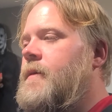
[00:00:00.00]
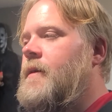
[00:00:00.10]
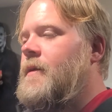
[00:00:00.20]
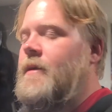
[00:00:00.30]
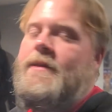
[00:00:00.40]

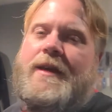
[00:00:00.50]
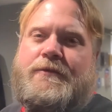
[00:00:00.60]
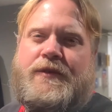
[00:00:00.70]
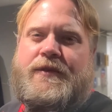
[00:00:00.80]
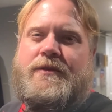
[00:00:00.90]
I like to have
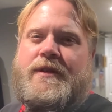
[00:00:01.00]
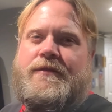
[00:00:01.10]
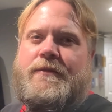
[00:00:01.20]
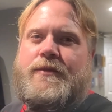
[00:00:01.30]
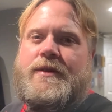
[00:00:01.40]
a few
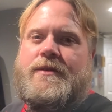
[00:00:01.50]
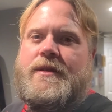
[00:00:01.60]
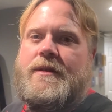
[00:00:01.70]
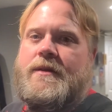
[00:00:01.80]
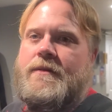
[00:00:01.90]
different ones
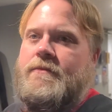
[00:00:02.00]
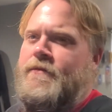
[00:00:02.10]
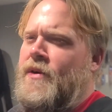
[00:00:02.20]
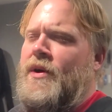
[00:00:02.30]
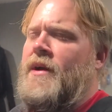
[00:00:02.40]
that are
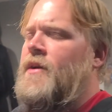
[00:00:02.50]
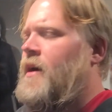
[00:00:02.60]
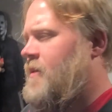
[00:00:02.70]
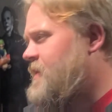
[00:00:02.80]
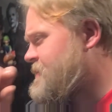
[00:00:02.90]
very
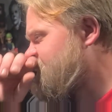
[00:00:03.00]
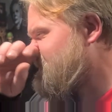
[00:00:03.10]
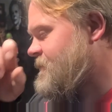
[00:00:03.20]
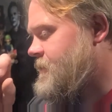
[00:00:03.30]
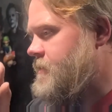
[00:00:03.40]
uncommon.
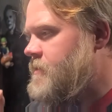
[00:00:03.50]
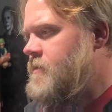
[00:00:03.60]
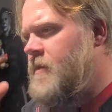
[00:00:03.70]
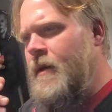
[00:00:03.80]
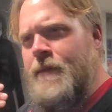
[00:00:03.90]

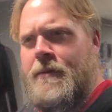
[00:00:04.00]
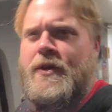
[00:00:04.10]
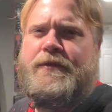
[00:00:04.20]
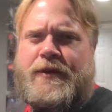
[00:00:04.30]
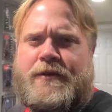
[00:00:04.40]
Maybe
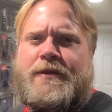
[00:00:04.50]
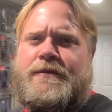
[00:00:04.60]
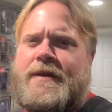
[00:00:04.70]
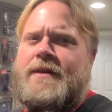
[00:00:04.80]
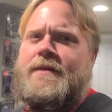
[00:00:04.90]
a few of the
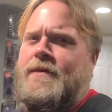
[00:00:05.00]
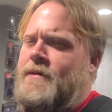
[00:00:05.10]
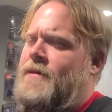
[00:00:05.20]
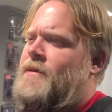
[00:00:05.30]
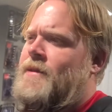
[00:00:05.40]
Friday the
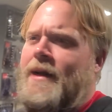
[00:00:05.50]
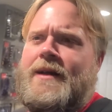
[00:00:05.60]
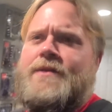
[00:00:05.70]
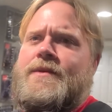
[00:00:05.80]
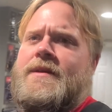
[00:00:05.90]
13th, the
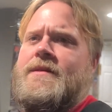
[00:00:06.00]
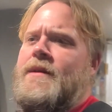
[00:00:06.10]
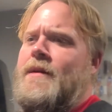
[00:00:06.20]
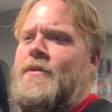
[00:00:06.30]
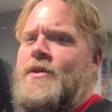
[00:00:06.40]
Halloweens, the
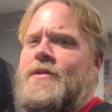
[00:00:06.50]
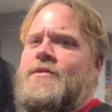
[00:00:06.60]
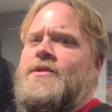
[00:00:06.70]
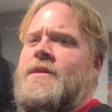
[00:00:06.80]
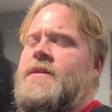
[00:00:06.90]
Nightmare on Elm
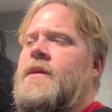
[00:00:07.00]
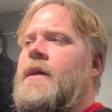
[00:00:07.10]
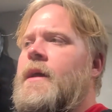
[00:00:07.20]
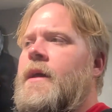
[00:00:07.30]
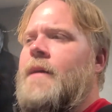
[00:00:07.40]
Streets,
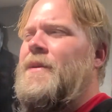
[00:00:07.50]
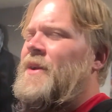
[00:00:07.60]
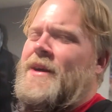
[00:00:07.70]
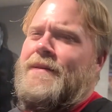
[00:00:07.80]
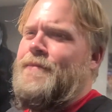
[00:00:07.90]
but
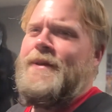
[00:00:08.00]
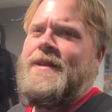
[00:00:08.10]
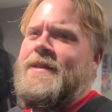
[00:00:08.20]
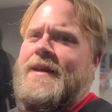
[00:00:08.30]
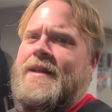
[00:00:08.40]
not
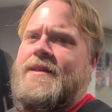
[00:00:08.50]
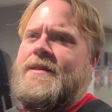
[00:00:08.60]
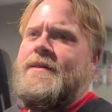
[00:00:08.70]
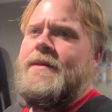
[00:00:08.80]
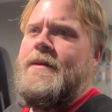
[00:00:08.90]
complete sets.